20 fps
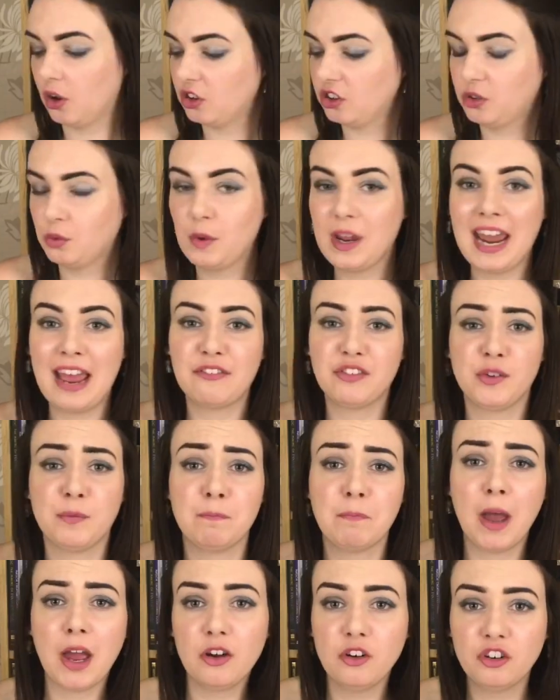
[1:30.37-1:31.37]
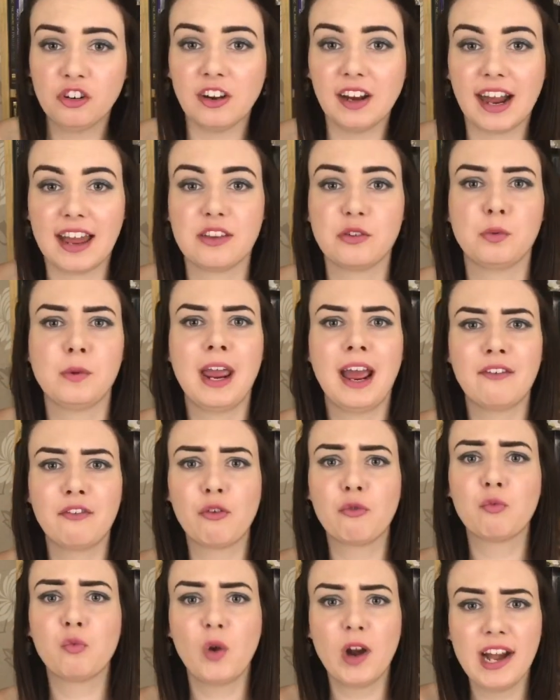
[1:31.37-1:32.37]
So we have some potion lights, we
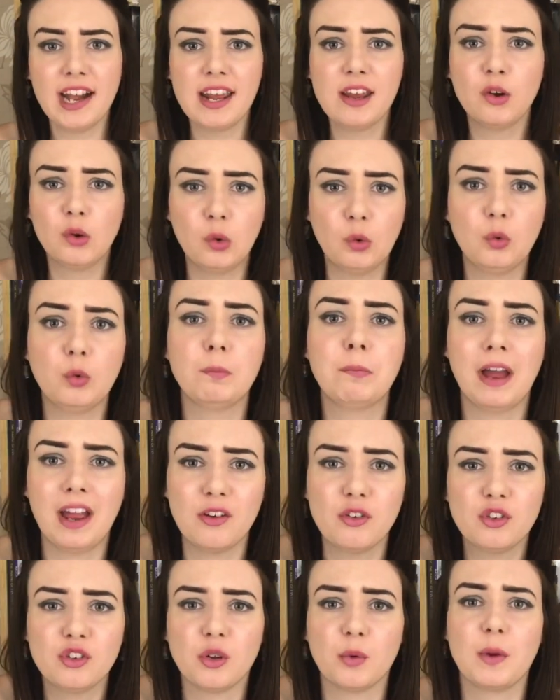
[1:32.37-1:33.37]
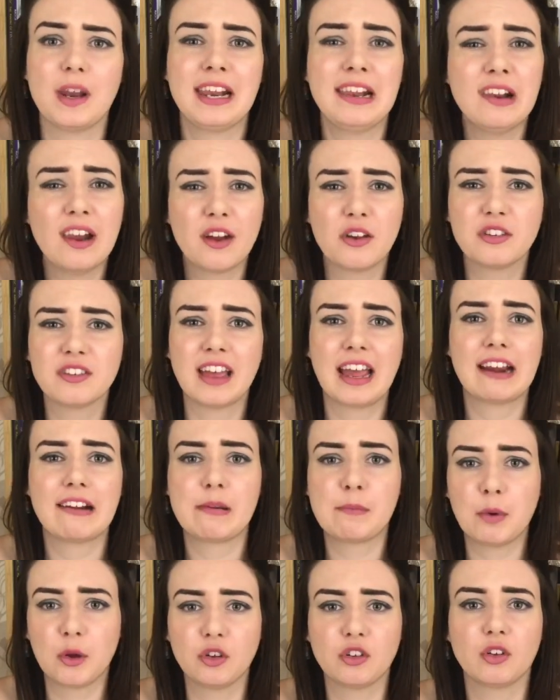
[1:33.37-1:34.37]
have a really cool poster with loads of
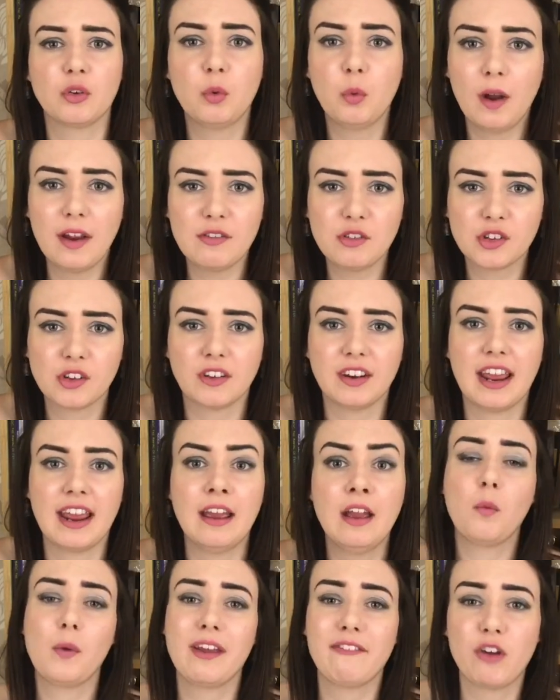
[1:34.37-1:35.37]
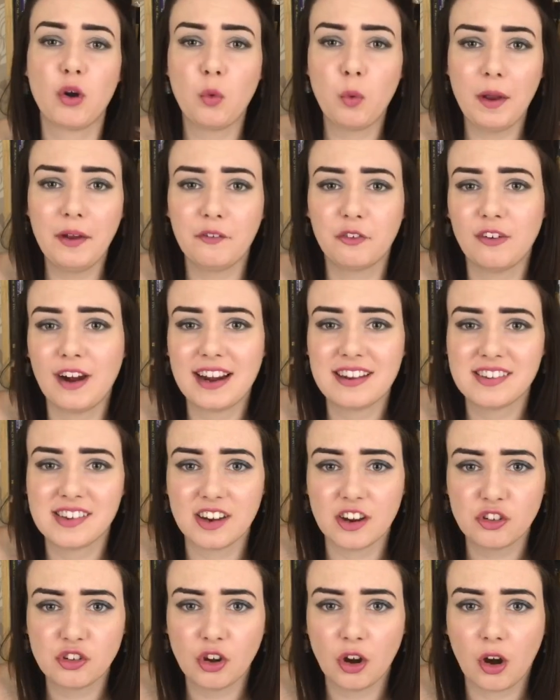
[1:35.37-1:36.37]
Harry Potter quotes on it, we have a quill right
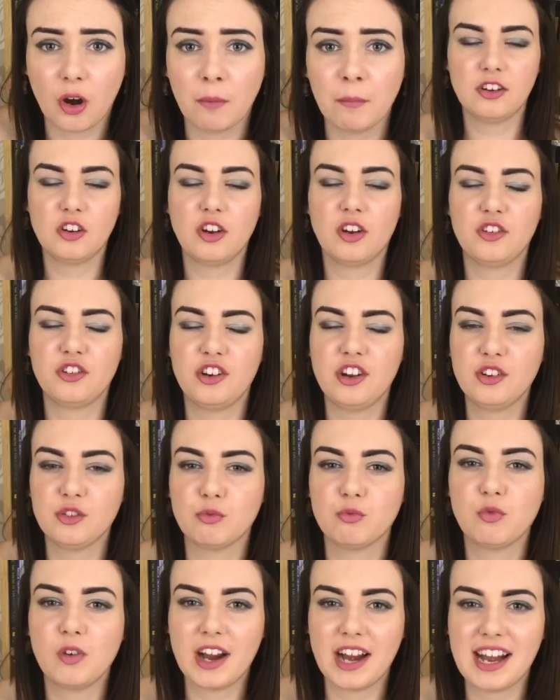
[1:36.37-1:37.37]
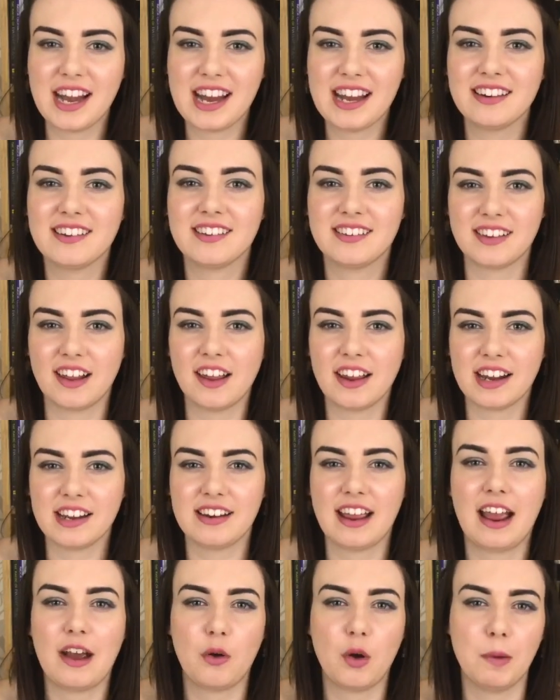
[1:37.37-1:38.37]
at the top. She has really
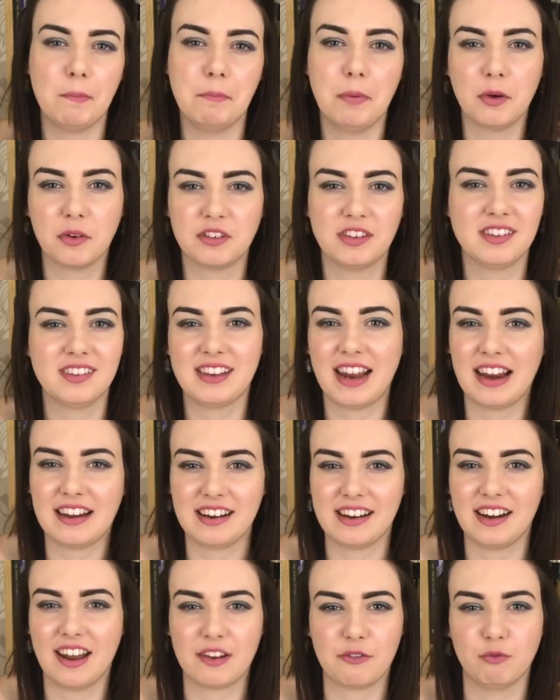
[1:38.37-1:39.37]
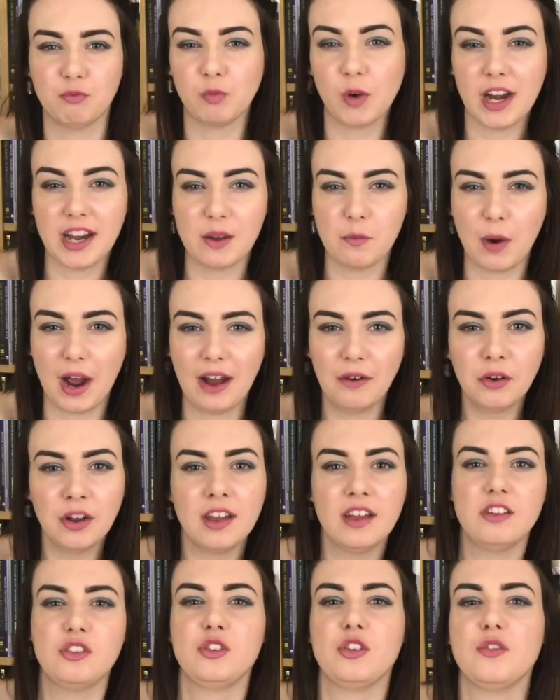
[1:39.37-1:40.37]
designed how her books are standing like really well,
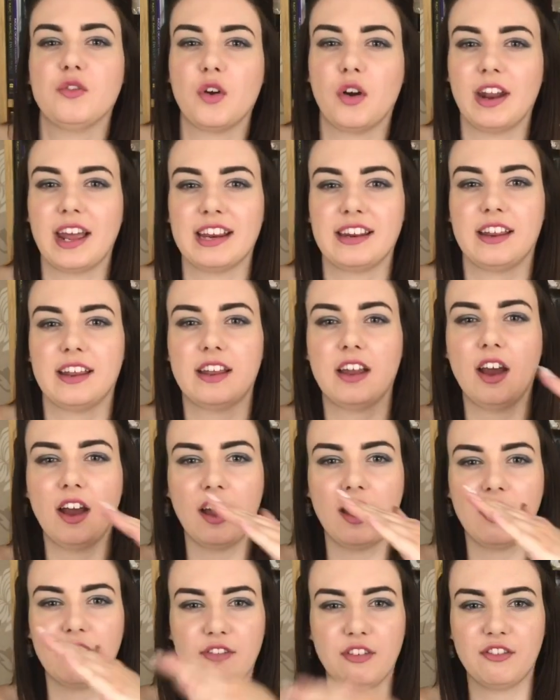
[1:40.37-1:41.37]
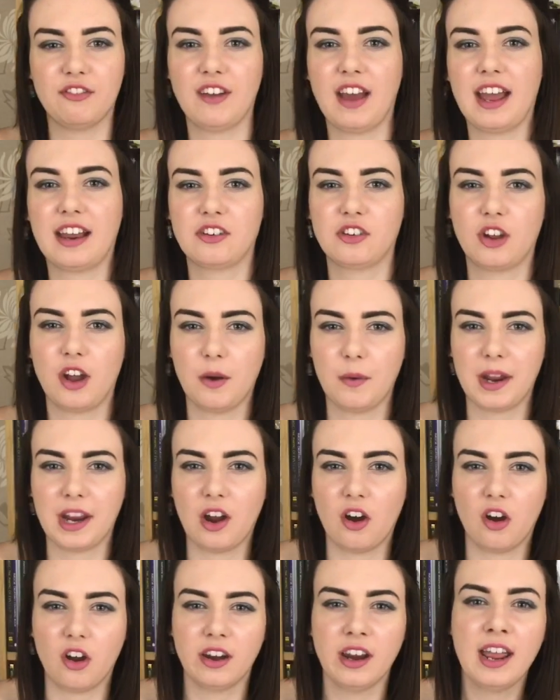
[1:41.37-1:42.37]
so you've got like the curved effect
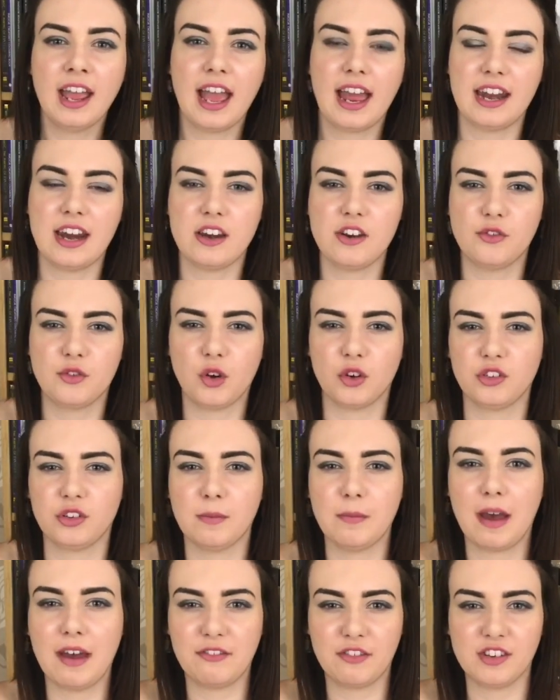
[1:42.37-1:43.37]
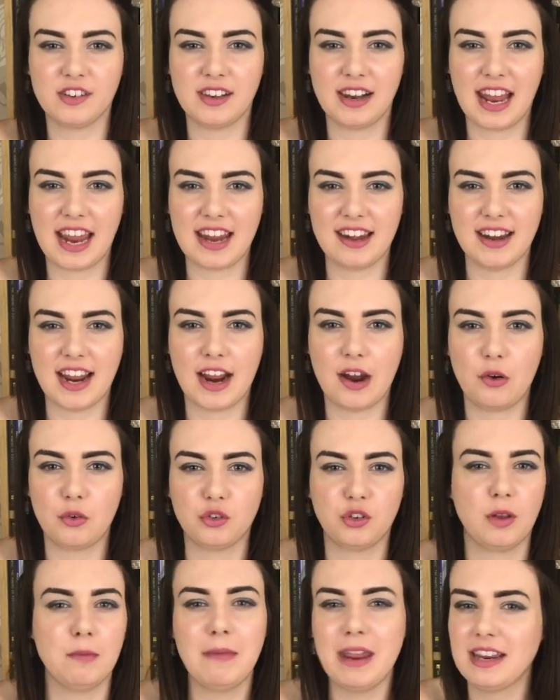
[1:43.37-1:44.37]
going on and then you've got some others laid
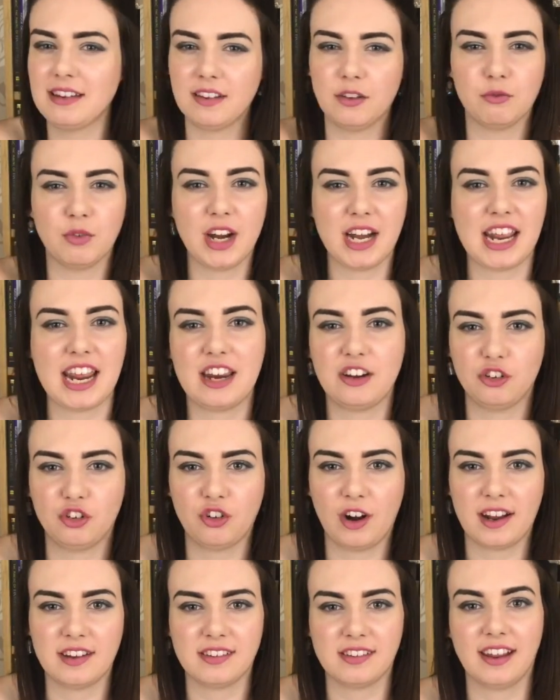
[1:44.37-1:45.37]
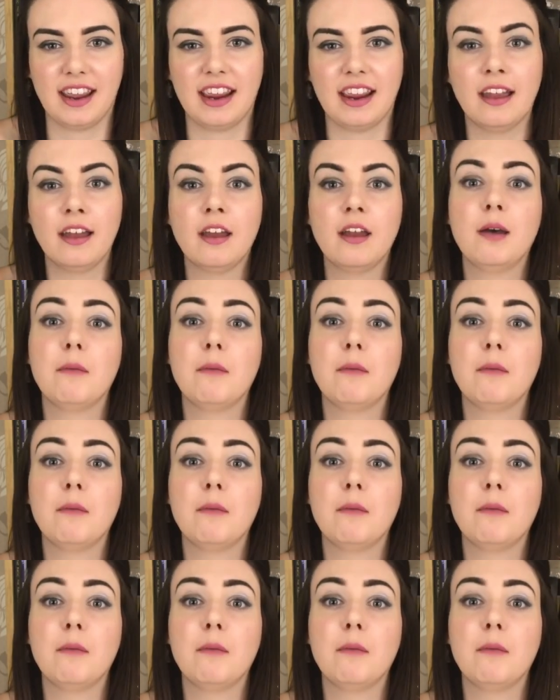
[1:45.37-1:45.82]
out, so it makes it really interesting.